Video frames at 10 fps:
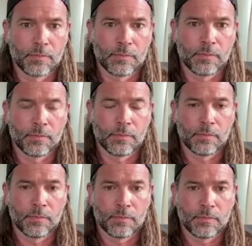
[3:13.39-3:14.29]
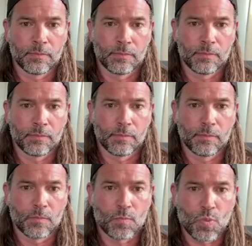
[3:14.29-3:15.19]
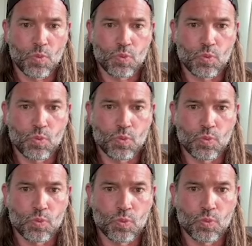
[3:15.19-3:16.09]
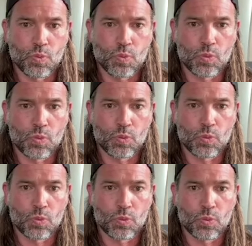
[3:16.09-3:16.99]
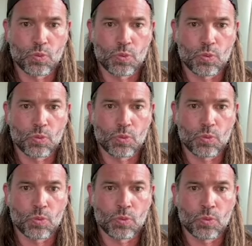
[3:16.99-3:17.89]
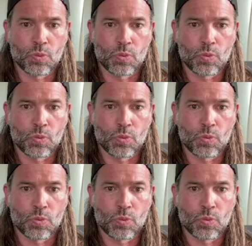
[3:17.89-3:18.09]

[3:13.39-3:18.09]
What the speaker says: The person shown says nothing.